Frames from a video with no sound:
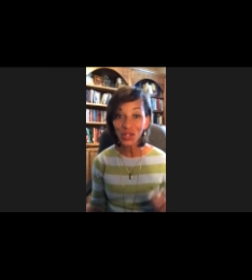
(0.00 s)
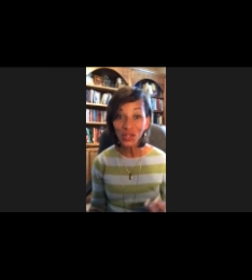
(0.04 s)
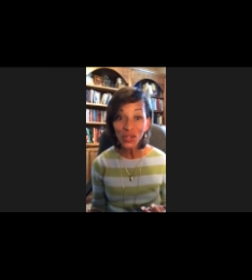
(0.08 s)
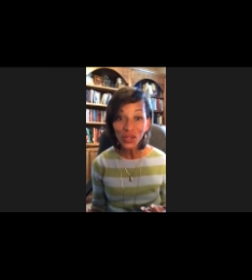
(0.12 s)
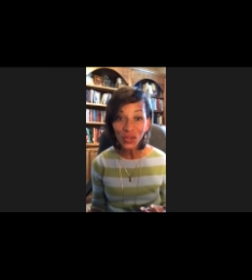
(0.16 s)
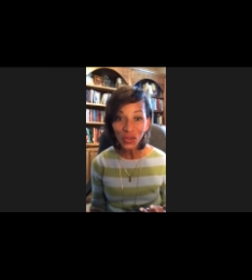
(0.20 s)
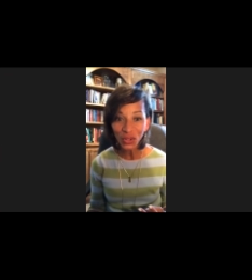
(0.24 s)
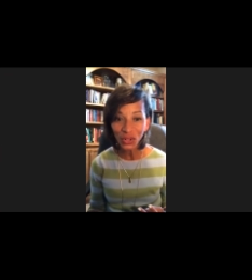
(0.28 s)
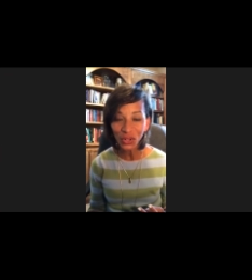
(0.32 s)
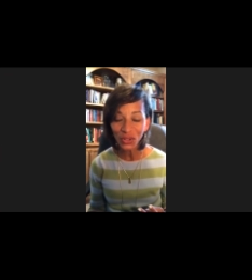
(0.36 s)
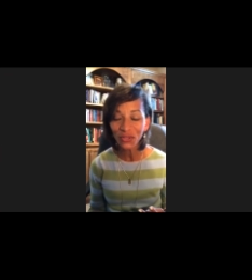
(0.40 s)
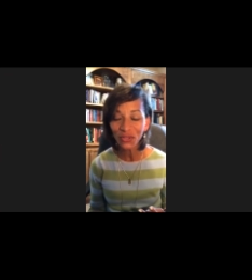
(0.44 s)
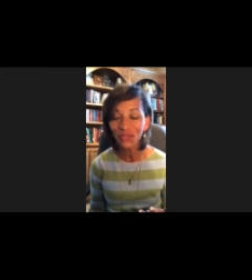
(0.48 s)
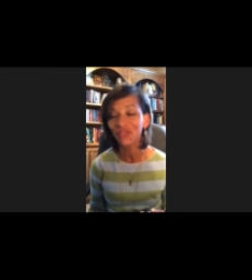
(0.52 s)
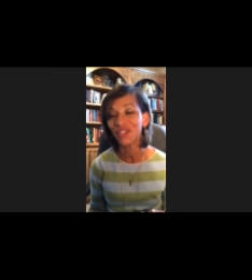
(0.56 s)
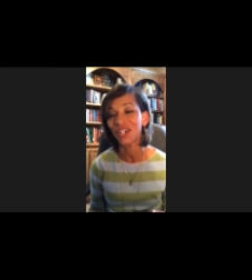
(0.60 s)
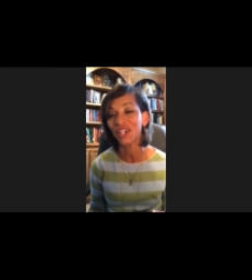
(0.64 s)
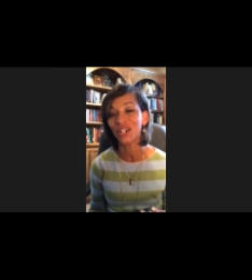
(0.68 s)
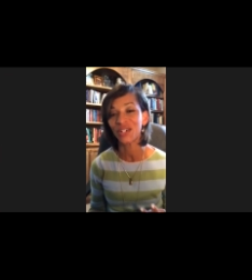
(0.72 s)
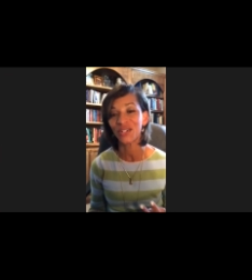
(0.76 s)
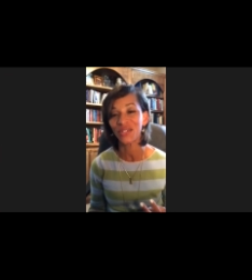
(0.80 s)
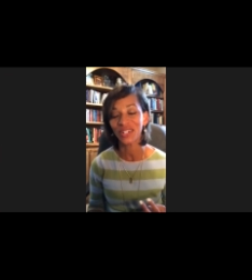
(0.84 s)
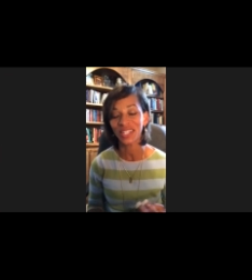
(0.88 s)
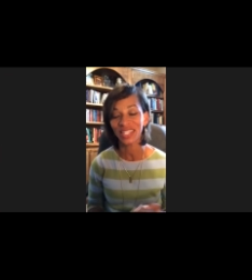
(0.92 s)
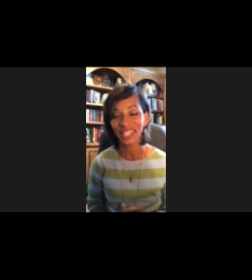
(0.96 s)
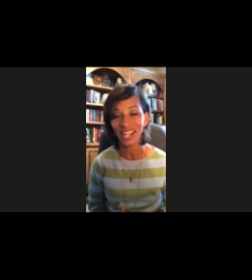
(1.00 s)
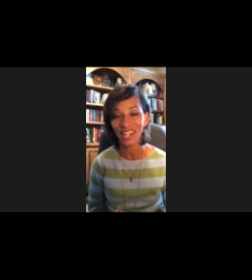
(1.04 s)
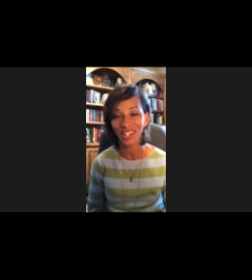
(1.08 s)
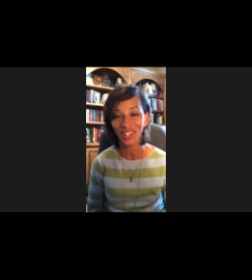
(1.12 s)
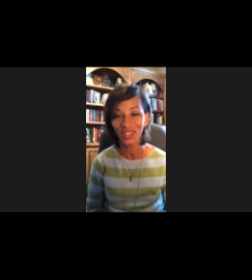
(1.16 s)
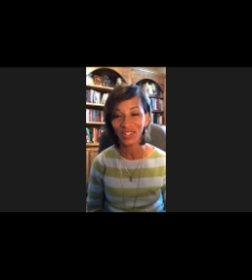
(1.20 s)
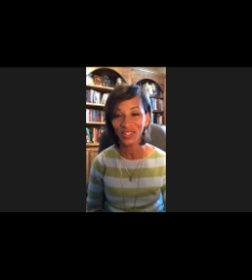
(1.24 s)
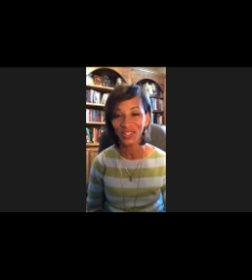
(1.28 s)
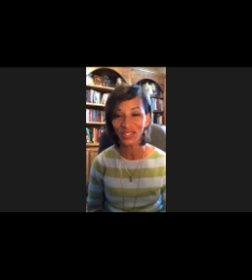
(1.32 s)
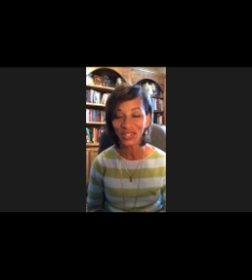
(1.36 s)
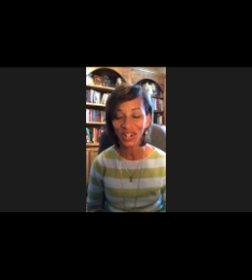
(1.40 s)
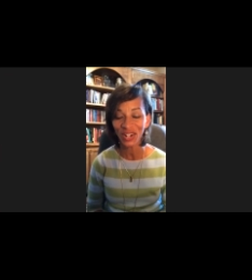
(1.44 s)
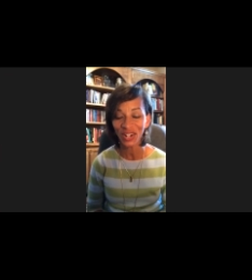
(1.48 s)
new folks that
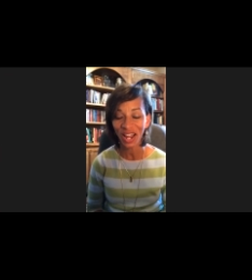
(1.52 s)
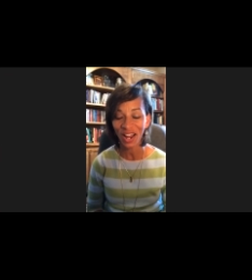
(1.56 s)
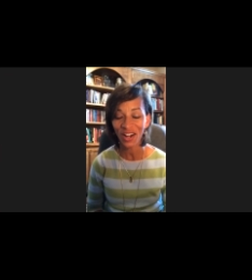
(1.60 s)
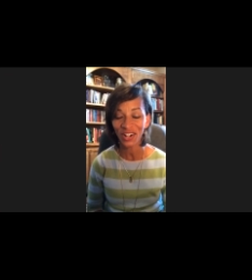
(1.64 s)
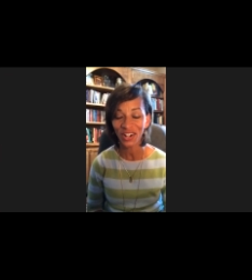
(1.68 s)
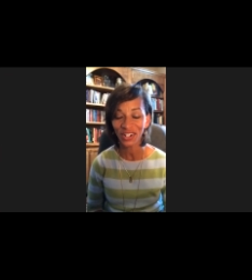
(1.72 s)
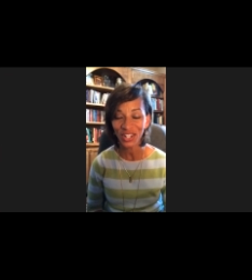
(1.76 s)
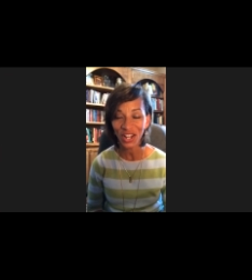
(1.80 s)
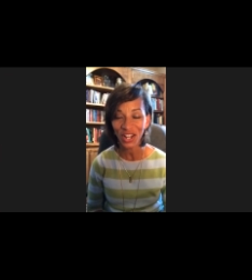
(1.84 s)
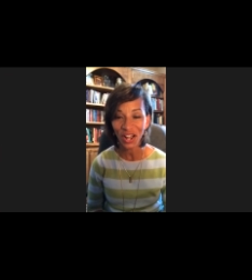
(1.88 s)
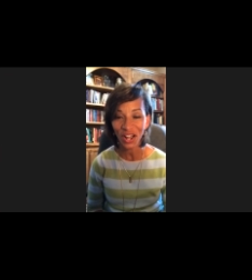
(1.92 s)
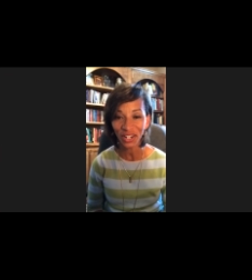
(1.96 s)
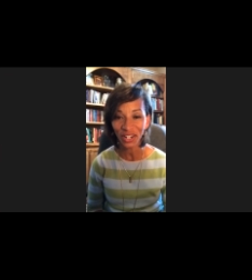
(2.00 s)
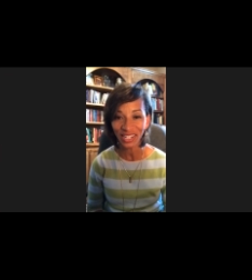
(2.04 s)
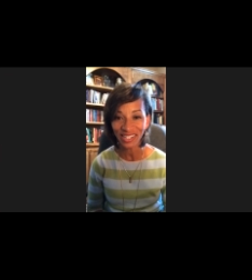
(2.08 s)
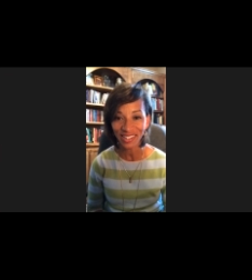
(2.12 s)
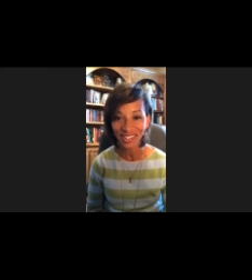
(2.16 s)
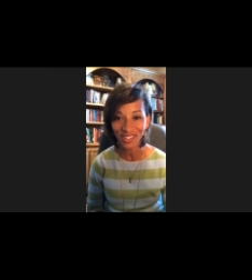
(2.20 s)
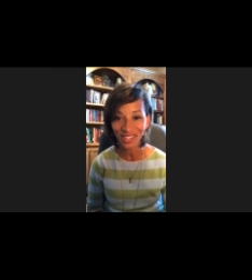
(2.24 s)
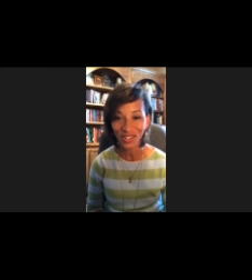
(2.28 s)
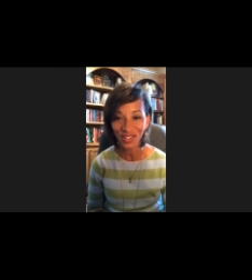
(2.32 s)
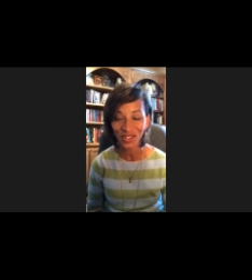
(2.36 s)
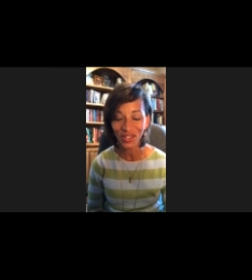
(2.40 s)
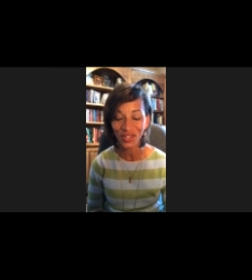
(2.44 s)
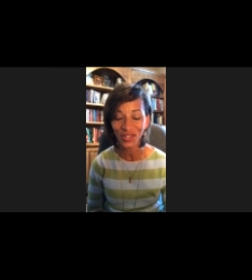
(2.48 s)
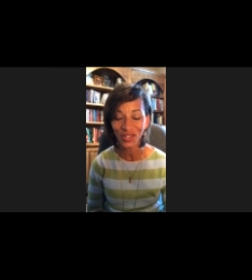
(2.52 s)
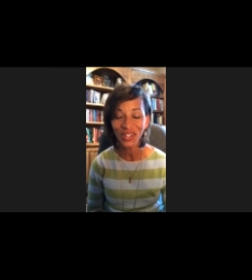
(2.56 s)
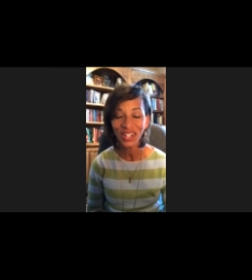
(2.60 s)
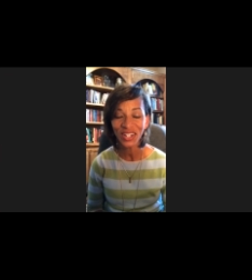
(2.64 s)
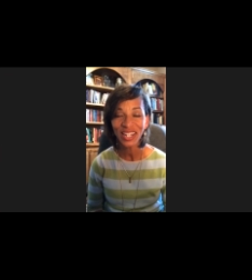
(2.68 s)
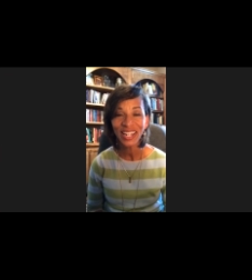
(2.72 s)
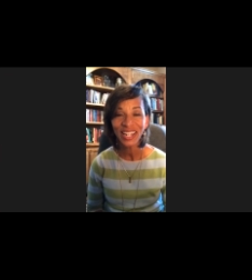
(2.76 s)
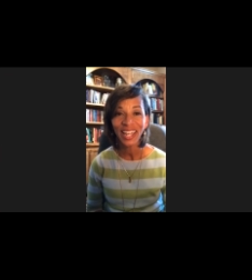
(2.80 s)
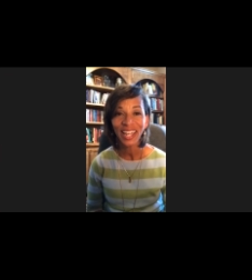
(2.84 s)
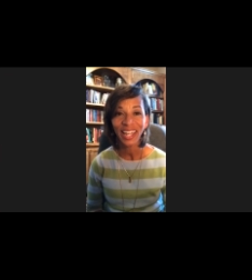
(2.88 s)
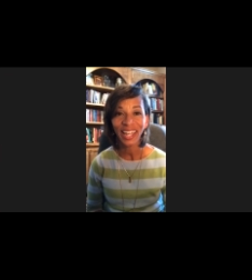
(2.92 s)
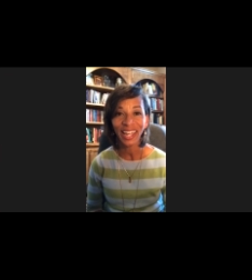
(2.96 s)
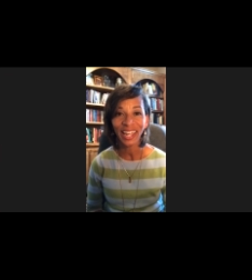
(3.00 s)
you are talking to
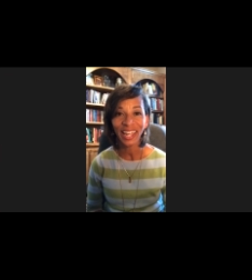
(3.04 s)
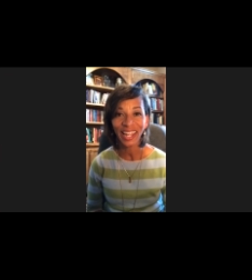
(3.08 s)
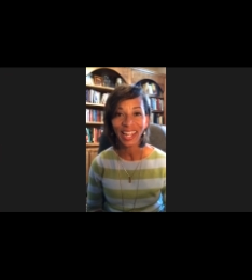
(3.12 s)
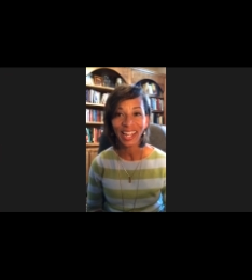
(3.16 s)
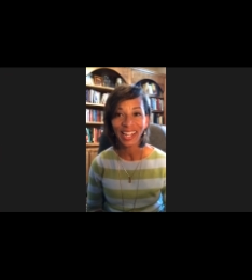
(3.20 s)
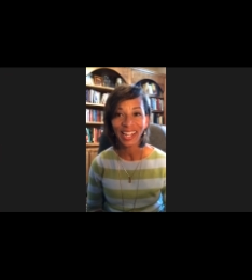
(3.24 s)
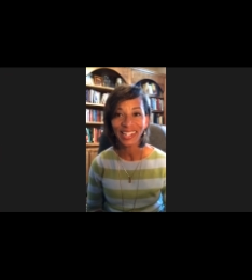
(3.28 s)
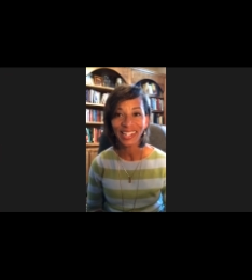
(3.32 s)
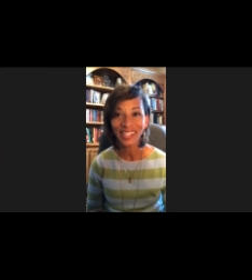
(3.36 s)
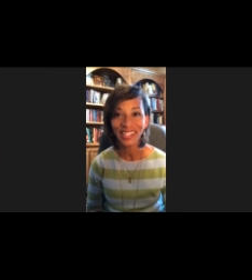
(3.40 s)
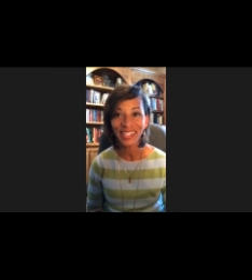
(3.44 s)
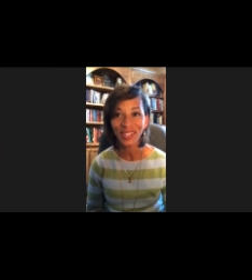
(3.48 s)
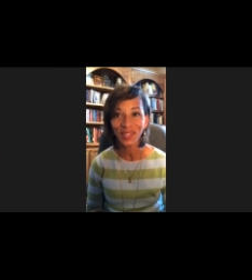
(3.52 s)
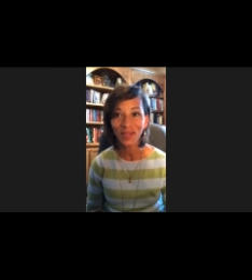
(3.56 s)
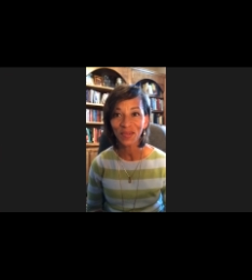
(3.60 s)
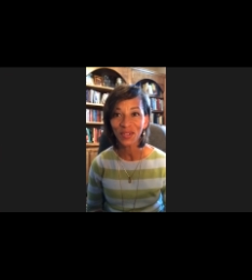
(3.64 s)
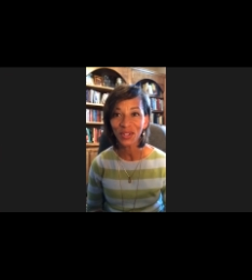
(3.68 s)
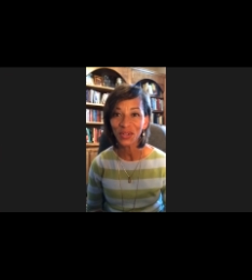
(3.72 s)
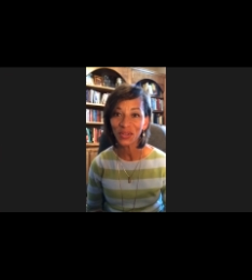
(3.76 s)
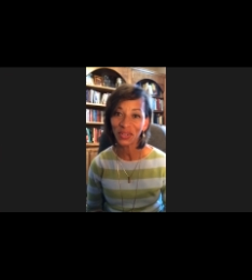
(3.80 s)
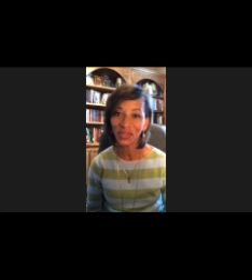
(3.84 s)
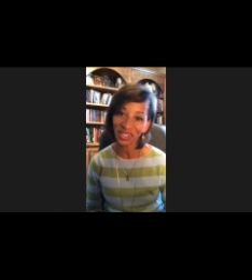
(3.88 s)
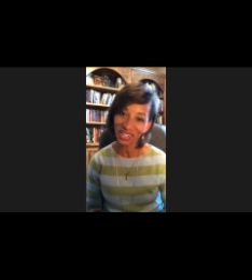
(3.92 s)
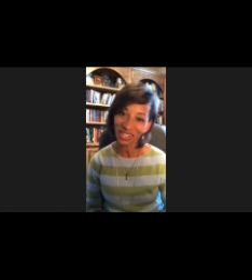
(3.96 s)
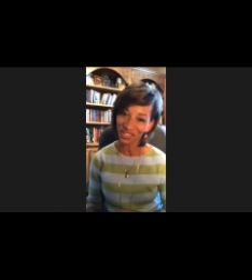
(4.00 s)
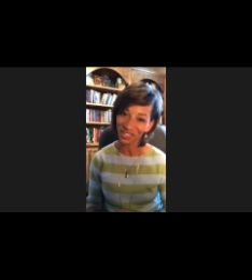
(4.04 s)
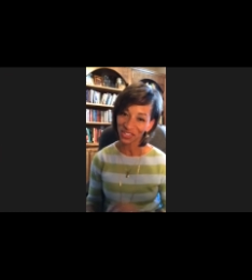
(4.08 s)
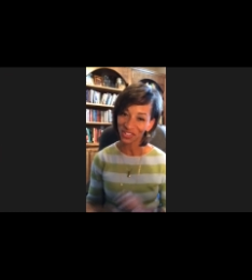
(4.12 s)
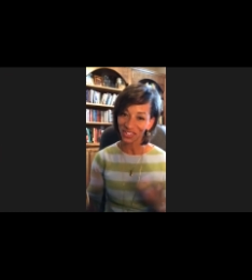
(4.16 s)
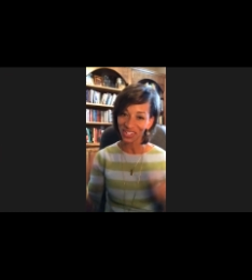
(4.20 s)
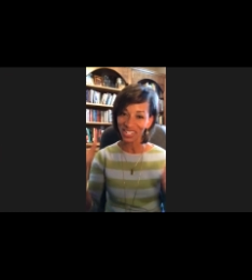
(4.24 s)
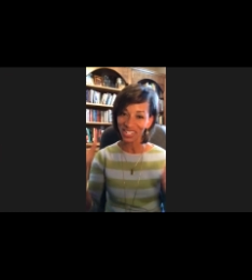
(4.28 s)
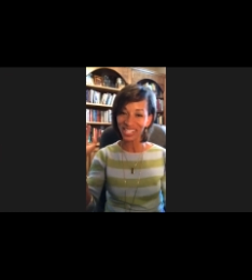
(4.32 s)
and some new interests.